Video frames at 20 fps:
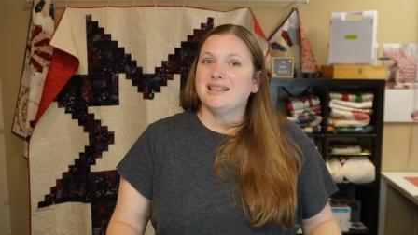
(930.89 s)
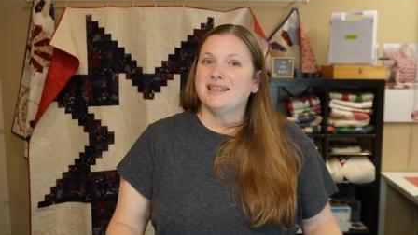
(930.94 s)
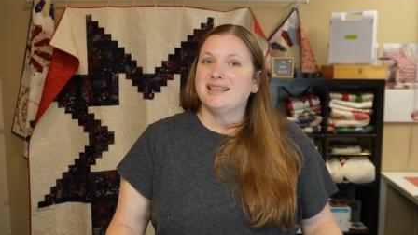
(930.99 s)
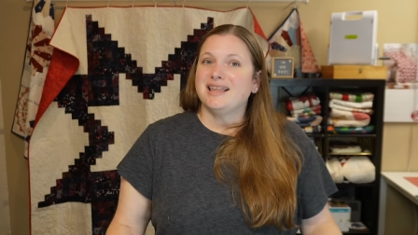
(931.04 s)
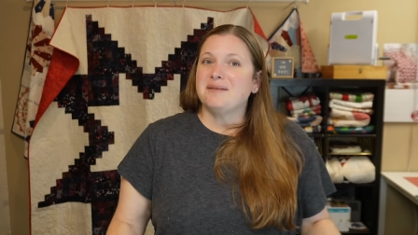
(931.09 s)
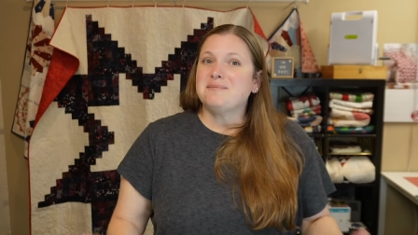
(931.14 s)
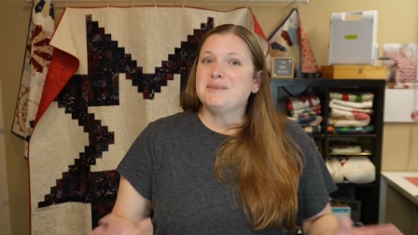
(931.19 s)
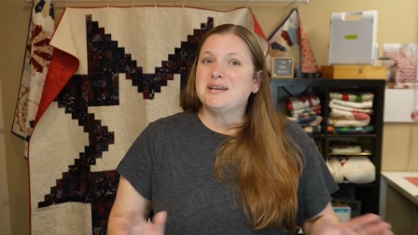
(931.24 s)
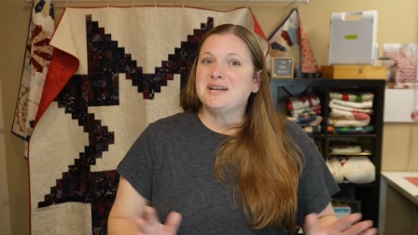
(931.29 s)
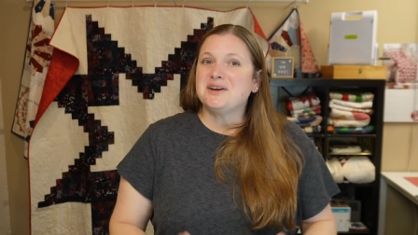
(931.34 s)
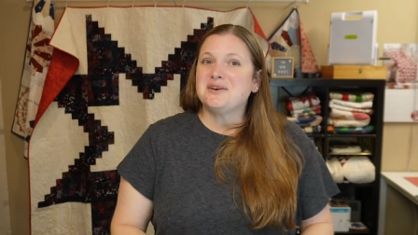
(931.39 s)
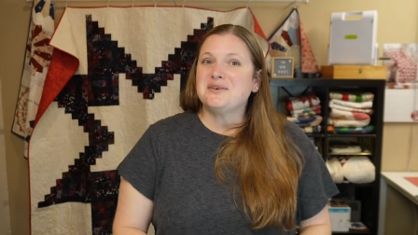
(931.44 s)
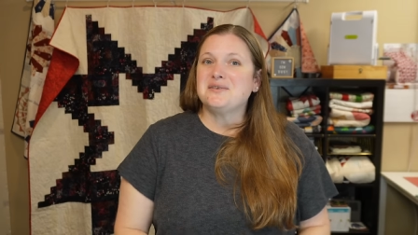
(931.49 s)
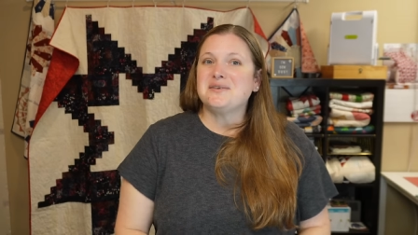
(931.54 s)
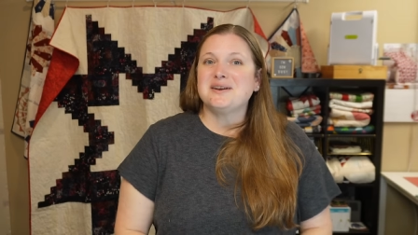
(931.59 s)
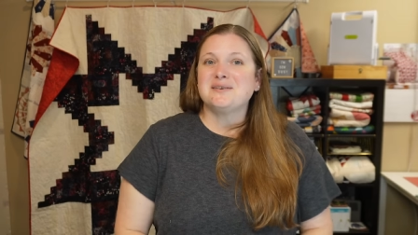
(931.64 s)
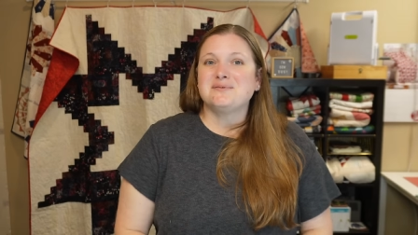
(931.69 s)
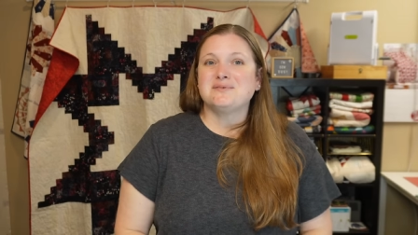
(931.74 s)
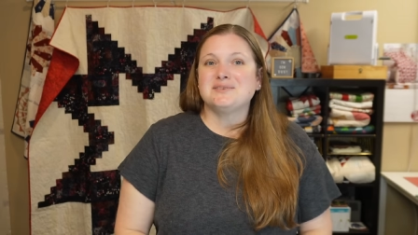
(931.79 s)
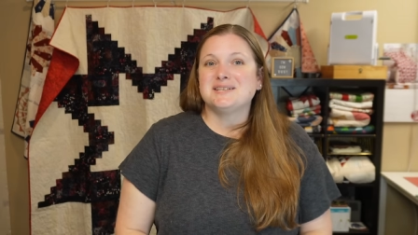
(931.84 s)
Let me know
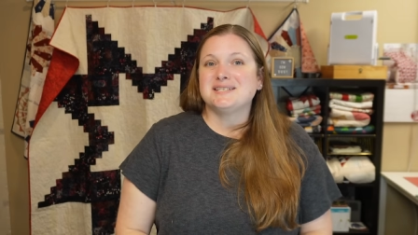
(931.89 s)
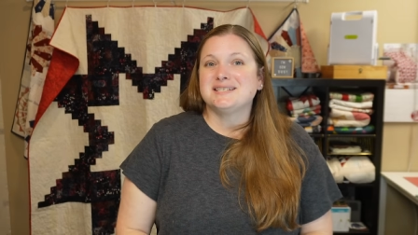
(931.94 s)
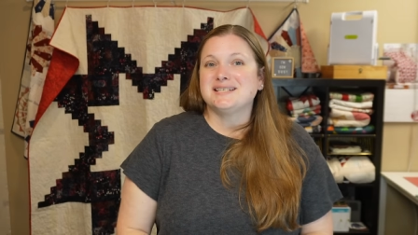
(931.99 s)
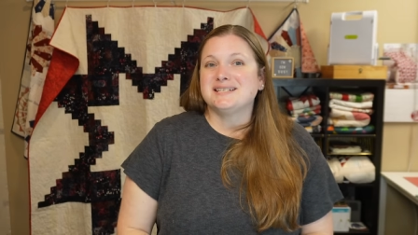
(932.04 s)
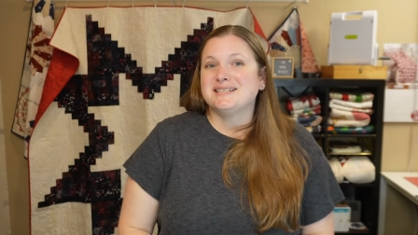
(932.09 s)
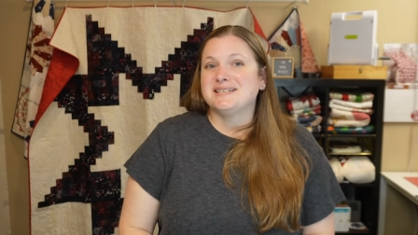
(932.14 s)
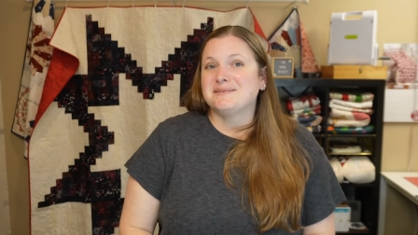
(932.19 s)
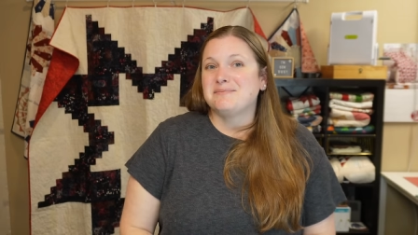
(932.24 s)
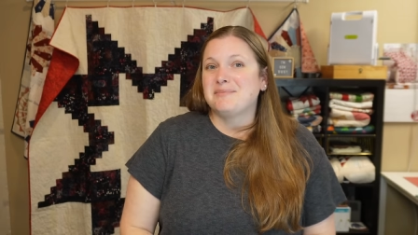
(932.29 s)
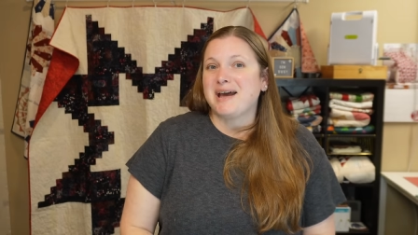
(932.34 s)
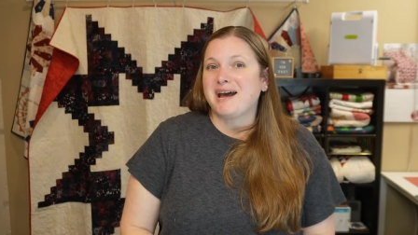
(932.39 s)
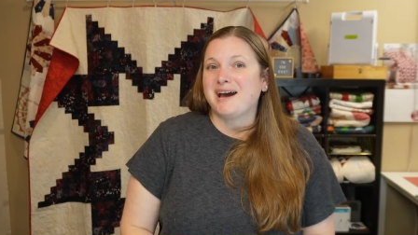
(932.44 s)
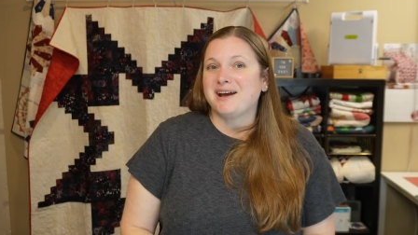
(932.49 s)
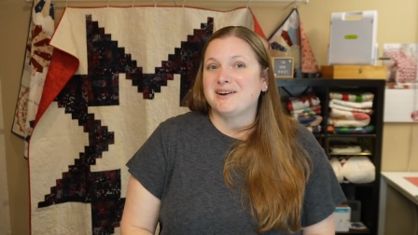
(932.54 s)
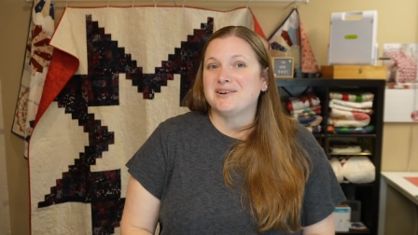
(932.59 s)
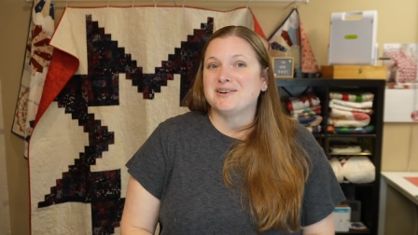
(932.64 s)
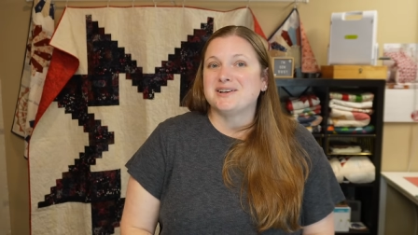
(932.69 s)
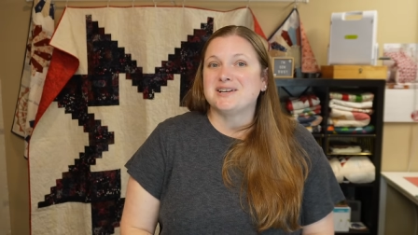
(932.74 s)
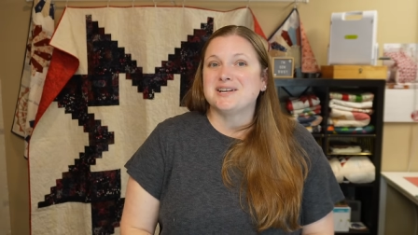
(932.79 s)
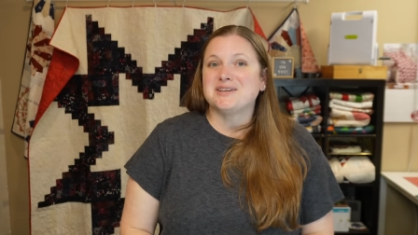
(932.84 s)
if this is a
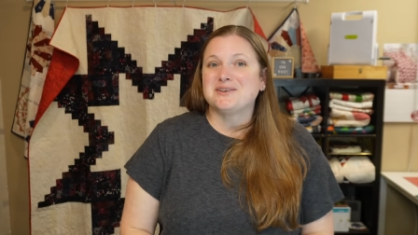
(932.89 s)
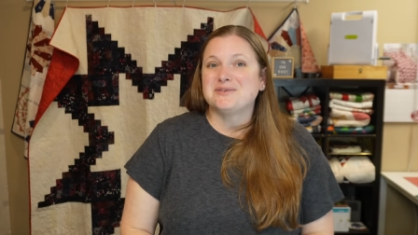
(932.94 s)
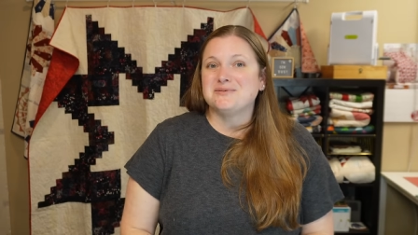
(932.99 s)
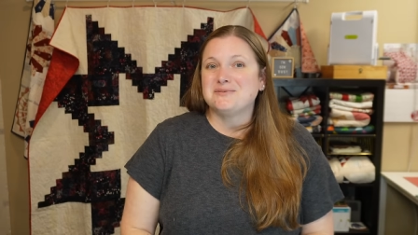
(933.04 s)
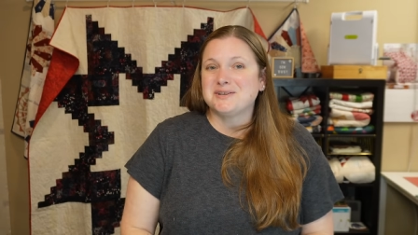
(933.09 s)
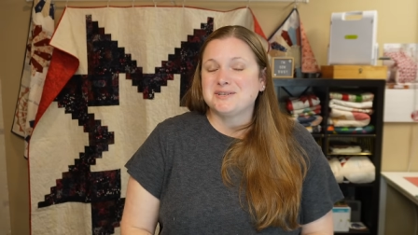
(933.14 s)
pattern you